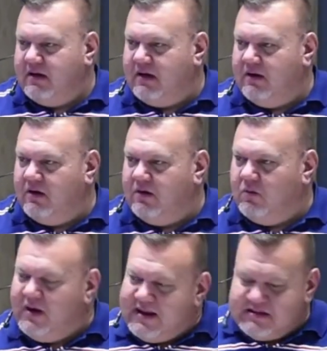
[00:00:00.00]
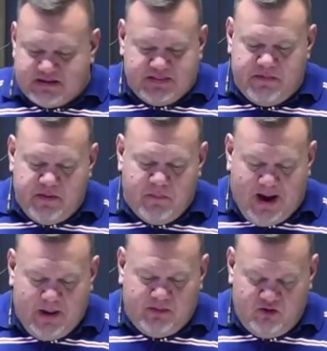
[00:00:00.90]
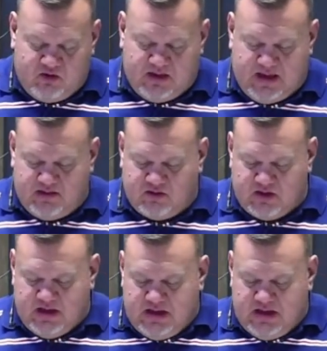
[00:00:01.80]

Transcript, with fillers: Uh, what is it that the Bible says